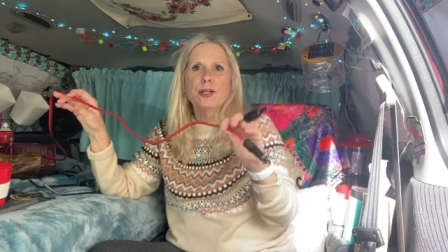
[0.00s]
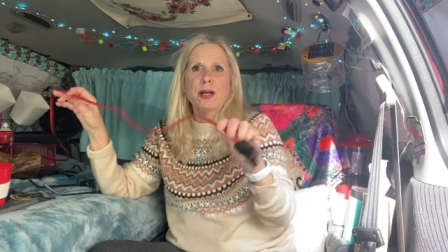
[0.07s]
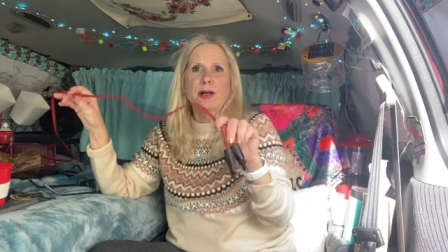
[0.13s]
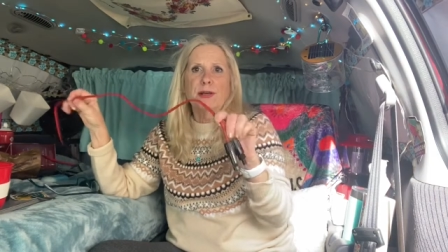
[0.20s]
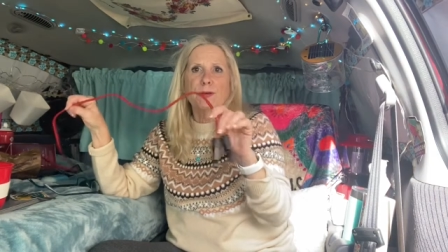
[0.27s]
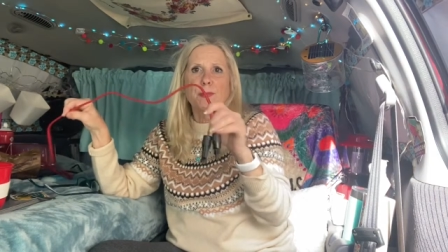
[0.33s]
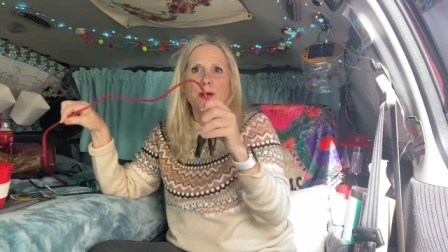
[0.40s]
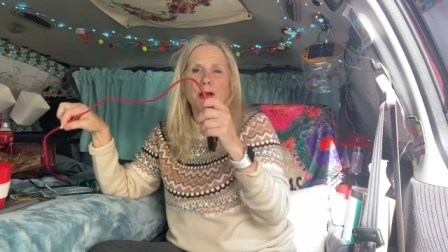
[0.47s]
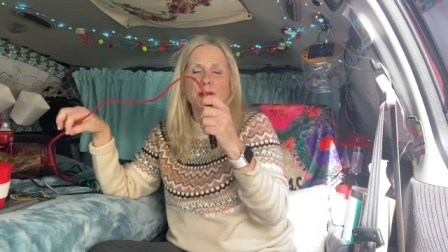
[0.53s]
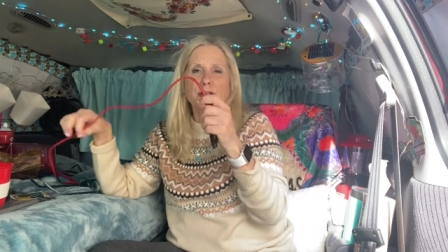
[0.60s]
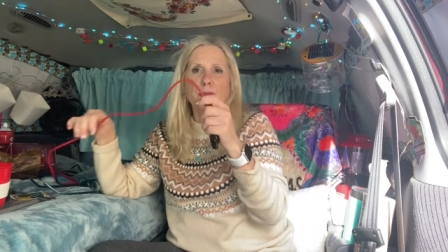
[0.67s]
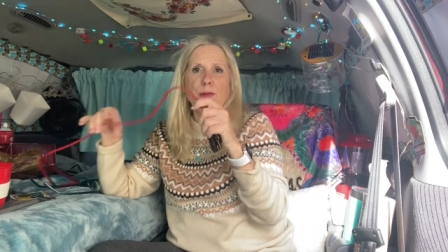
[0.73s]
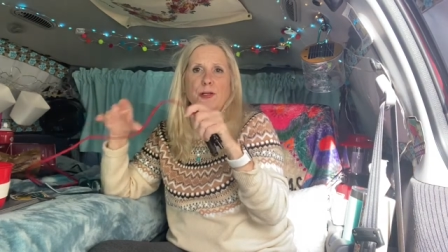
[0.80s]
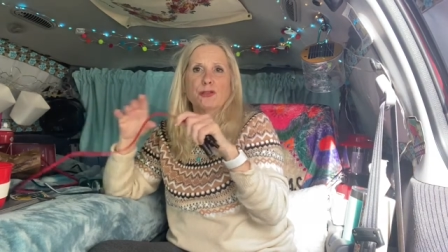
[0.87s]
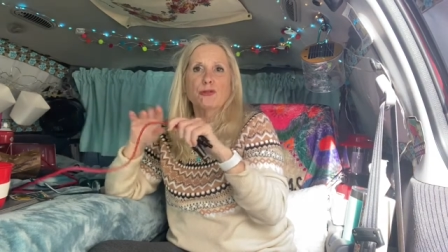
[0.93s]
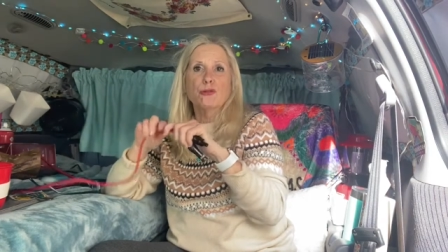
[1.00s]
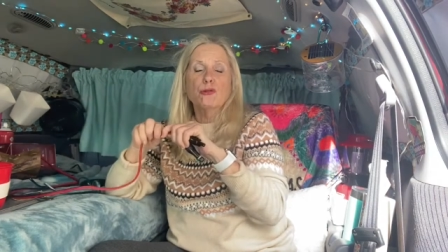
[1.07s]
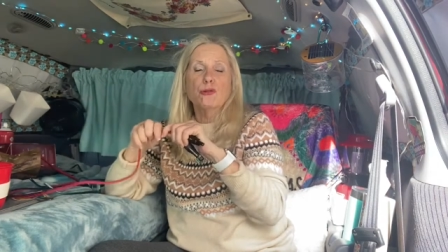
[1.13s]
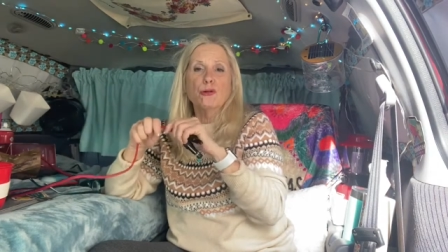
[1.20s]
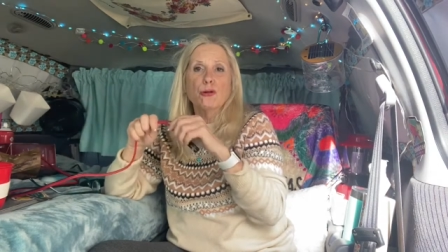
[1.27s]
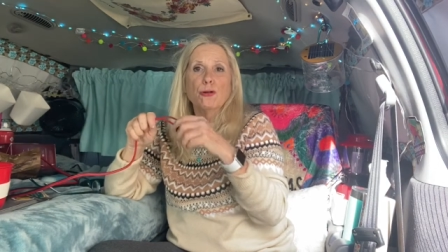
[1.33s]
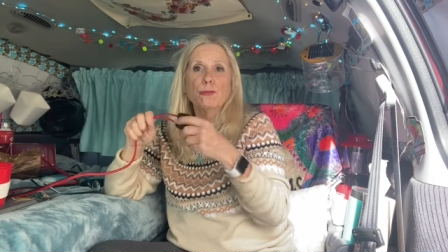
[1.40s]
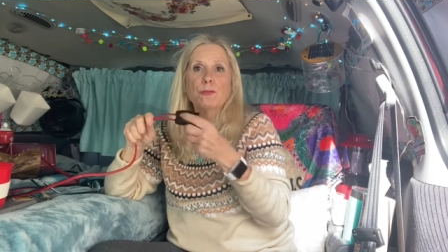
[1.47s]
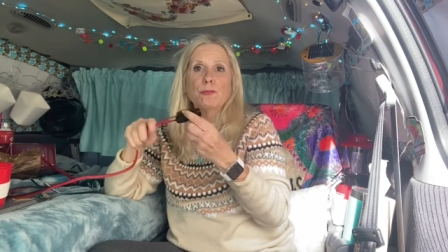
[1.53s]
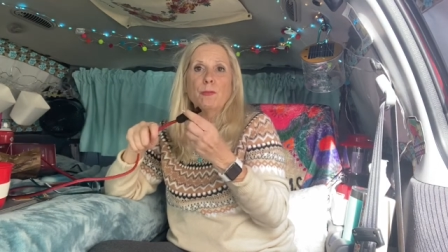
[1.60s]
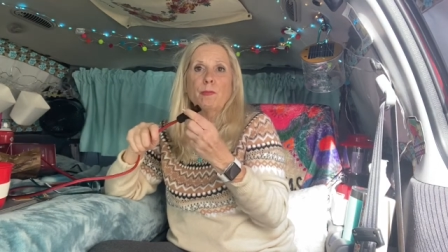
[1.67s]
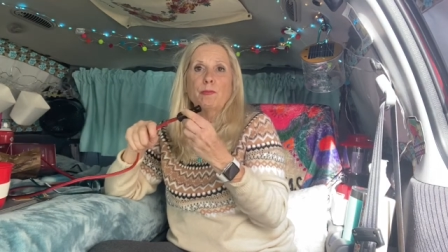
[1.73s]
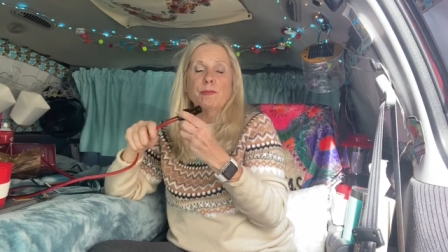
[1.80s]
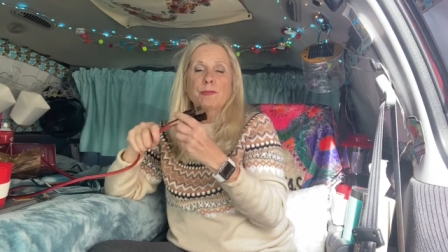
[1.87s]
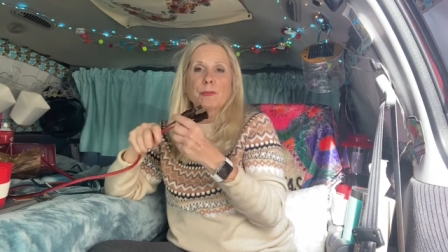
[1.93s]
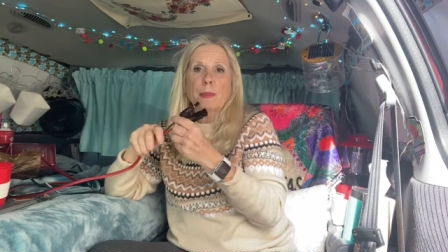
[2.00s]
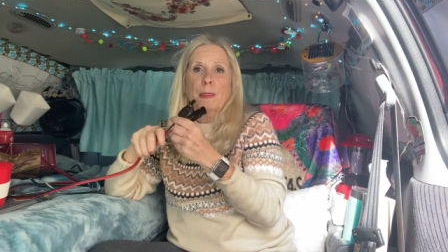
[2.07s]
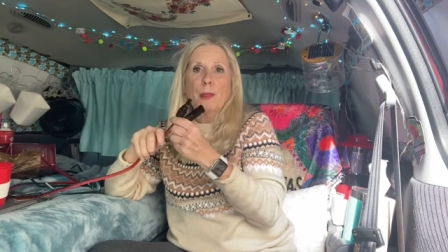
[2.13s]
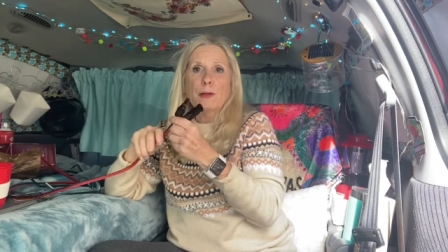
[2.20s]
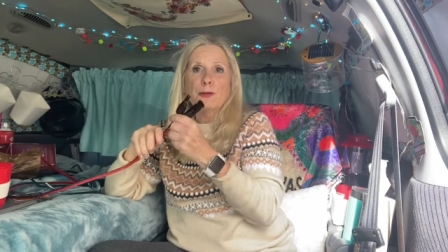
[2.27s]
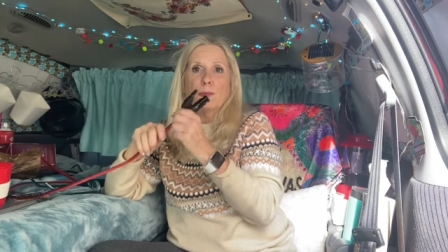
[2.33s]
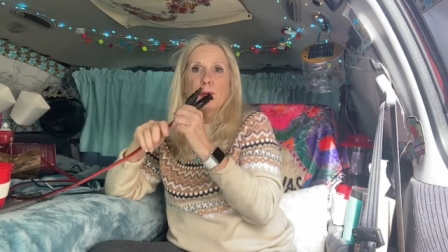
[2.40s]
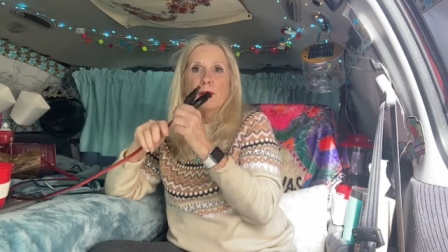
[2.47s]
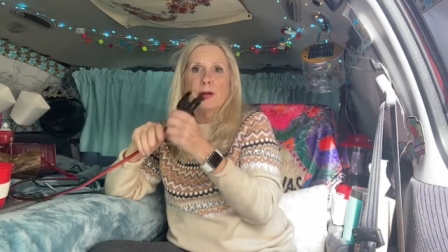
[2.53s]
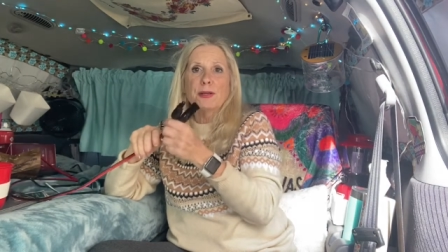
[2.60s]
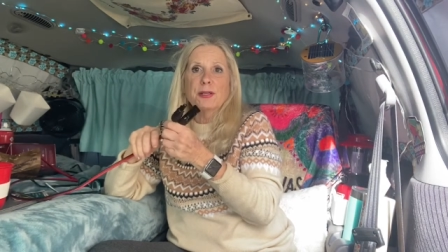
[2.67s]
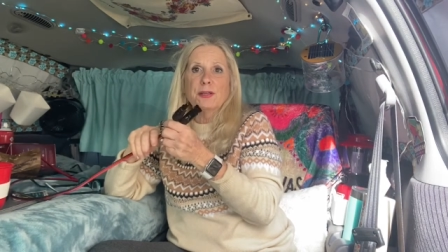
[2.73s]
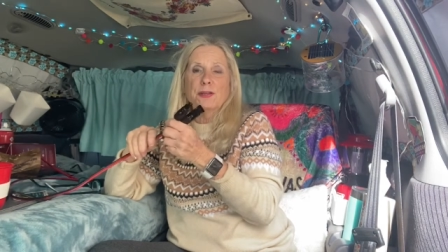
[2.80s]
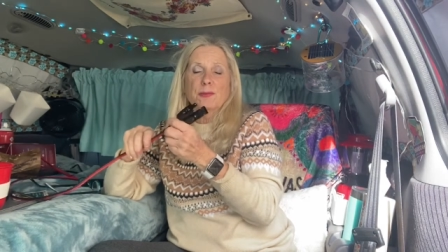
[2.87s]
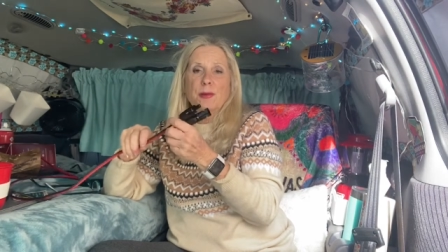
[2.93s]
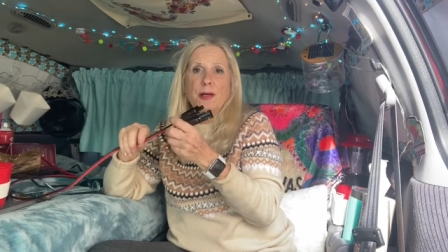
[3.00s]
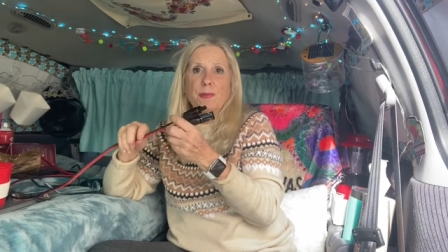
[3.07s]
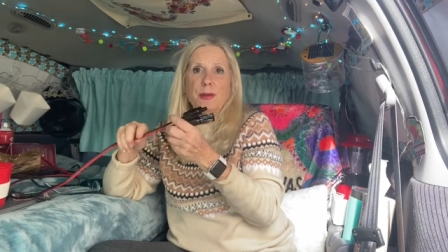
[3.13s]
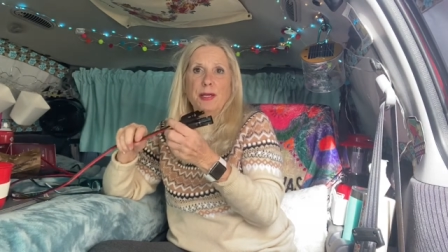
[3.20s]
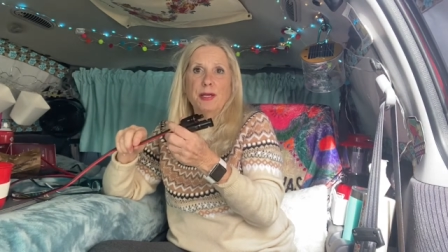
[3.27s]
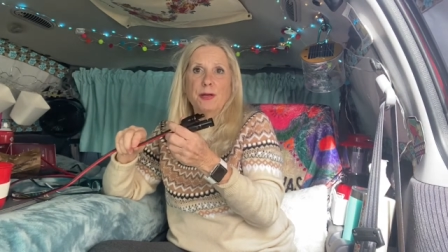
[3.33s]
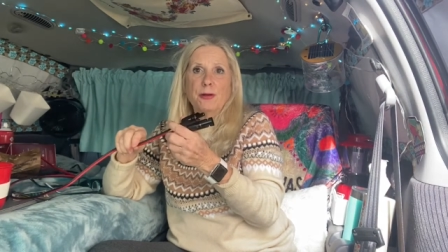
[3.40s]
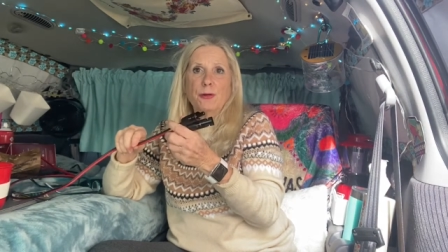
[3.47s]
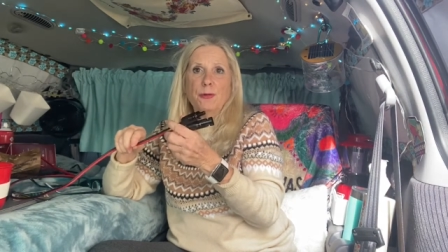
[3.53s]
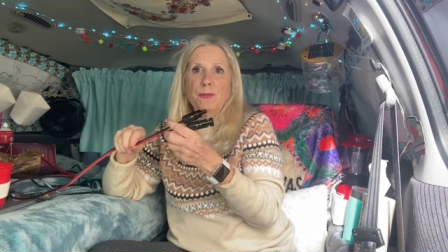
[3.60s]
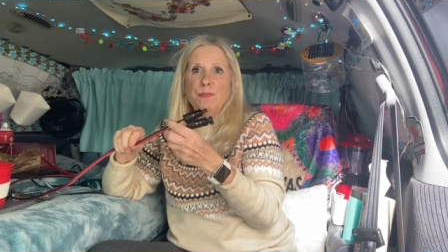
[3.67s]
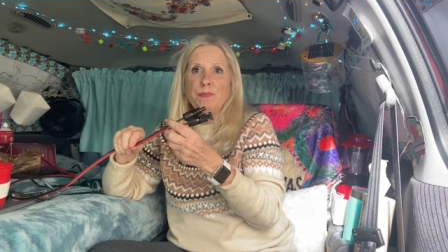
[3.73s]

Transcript: I had to buy a special cord to plug into my panel?